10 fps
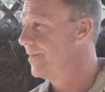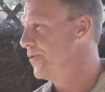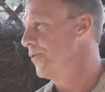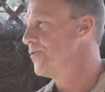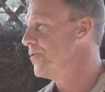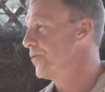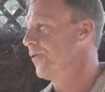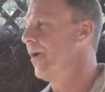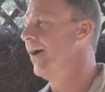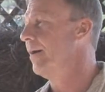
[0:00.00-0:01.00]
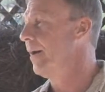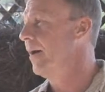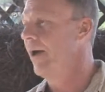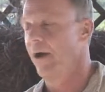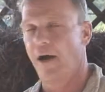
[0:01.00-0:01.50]
These nurseries are great.
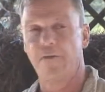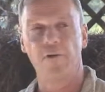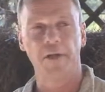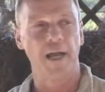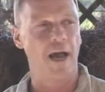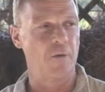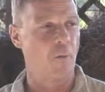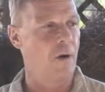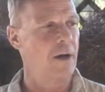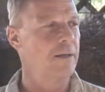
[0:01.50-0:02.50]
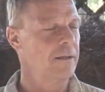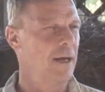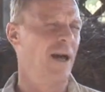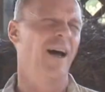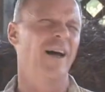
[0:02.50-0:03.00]
I've only got one.
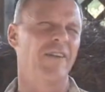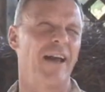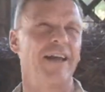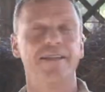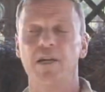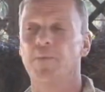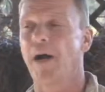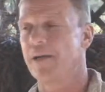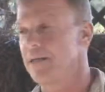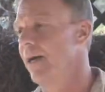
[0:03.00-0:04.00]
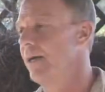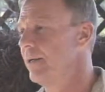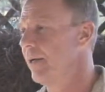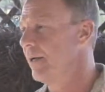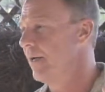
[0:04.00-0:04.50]
I've got 18 bonsai
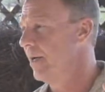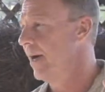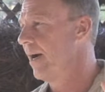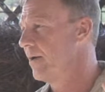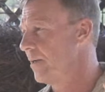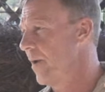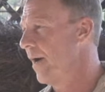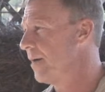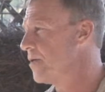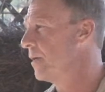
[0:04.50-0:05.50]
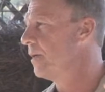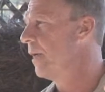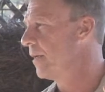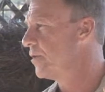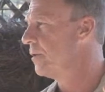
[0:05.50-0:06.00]
at my house in a
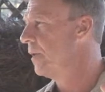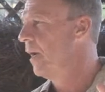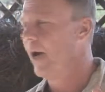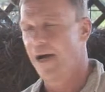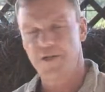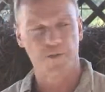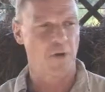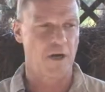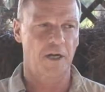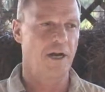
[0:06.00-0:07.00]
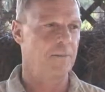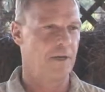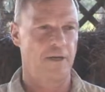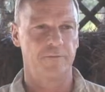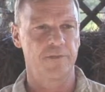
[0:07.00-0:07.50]
collection. I just brought a
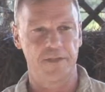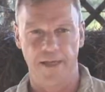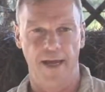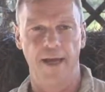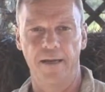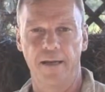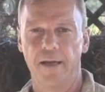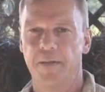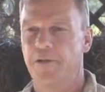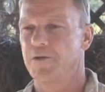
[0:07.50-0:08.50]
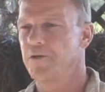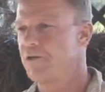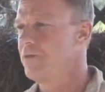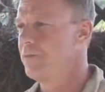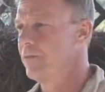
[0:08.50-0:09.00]
couple of them today because they're
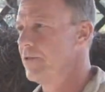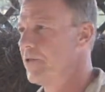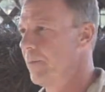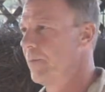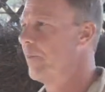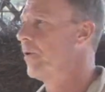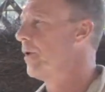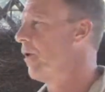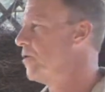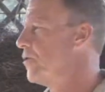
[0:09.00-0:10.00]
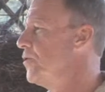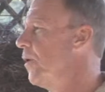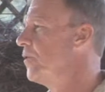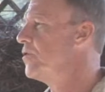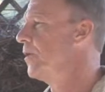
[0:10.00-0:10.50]
just, some of them are pretty large, they're too
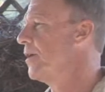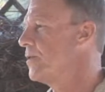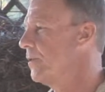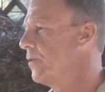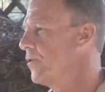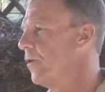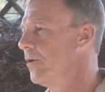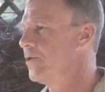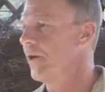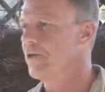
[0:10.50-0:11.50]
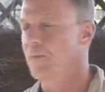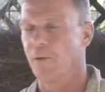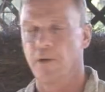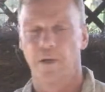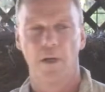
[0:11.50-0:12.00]
hard to
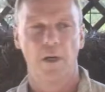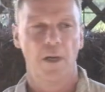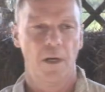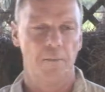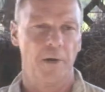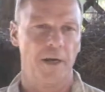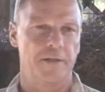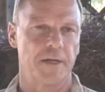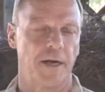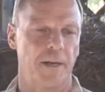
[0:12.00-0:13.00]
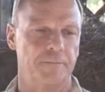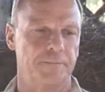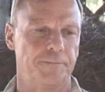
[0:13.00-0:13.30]
transport. But I've